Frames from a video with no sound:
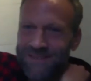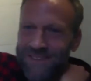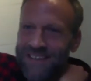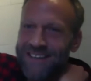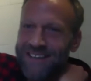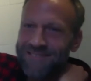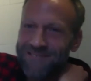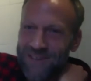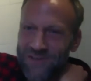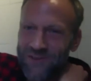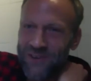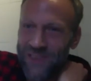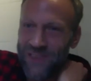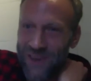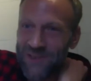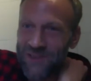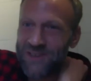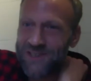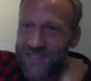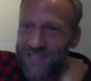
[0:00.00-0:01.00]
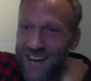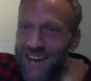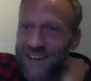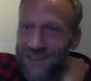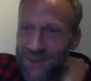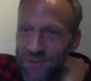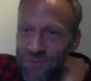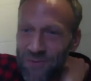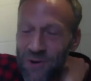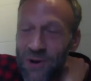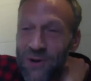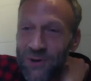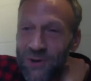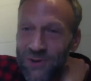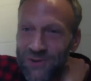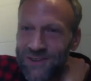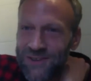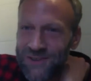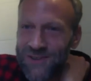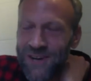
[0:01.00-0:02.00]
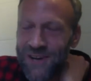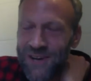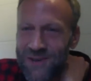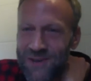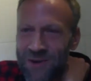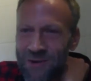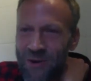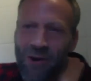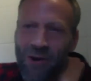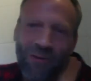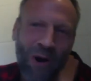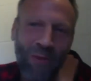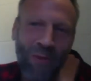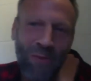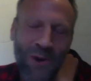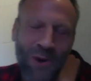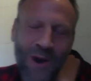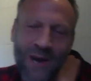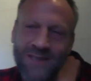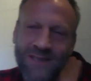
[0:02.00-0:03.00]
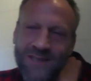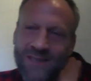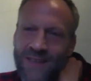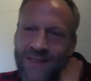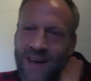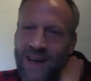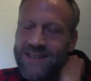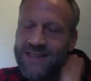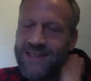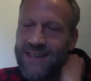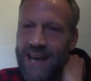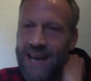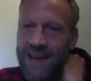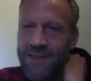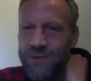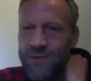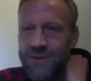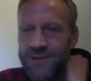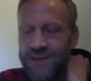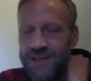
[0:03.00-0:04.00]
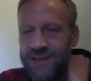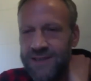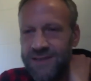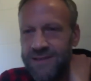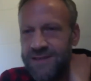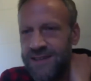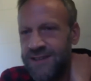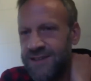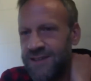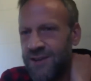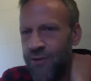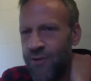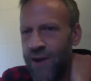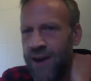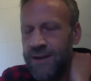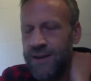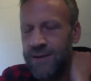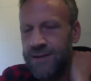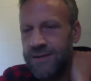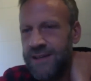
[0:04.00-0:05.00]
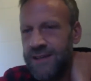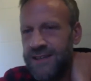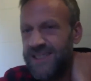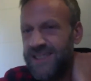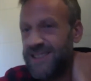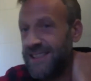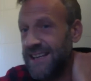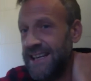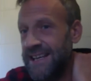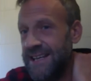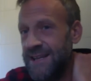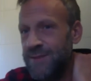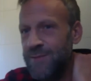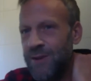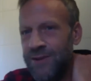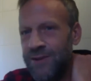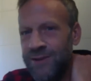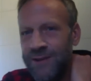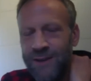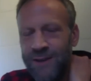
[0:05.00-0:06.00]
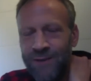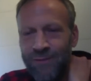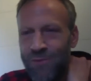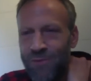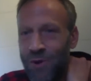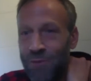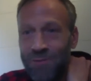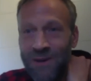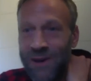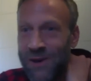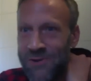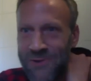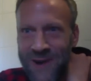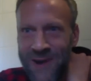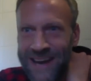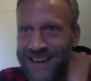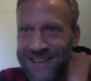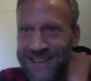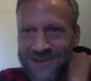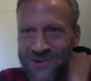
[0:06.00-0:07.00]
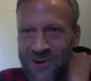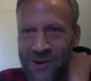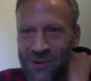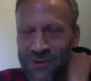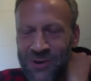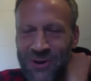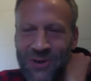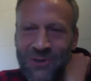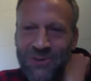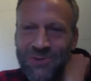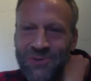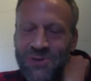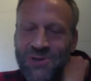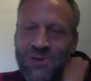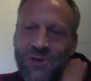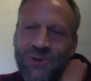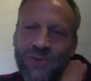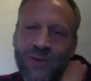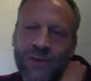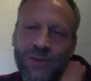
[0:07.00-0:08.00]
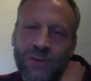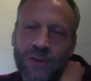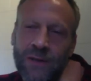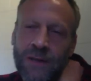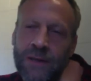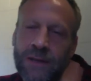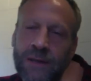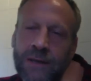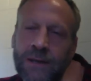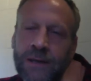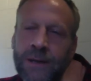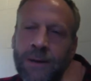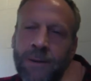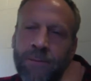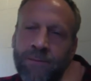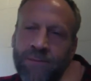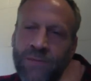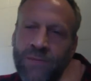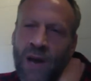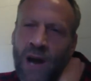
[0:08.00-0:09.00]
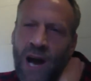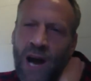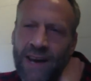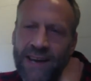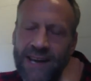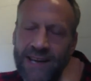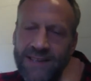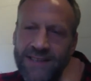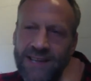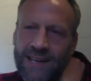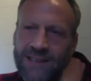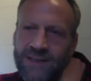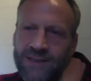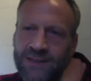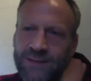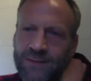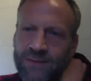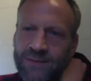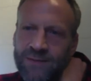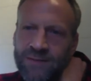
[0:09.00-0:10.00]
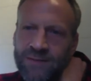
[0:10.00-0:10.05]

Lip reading: literally the other side of the world, and you're all operating there together as this great team, and you've probably created your own culture. And I guess that's,